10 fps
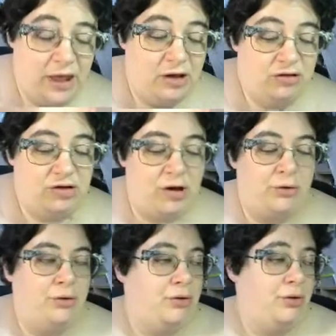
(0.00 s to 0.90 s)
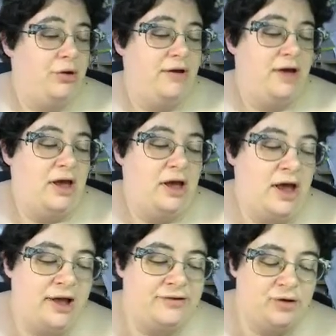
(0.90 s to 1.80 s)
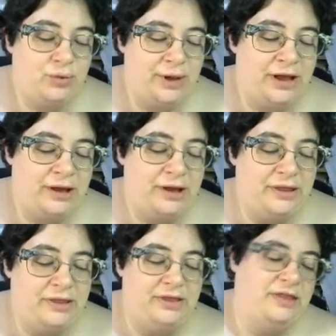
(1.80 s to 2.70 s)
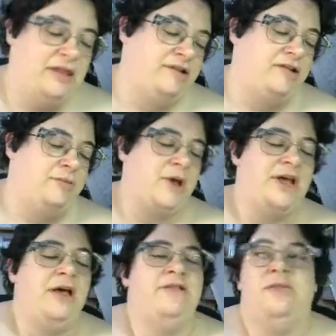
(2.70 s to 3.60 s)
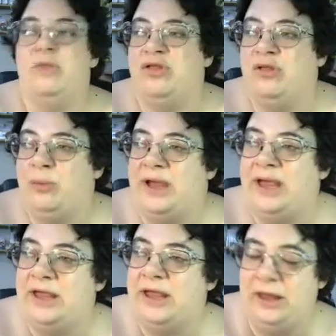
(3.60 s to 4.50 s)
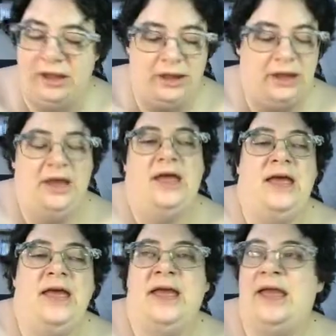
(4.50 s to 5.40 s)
So, as a quick, this is my item of the week. It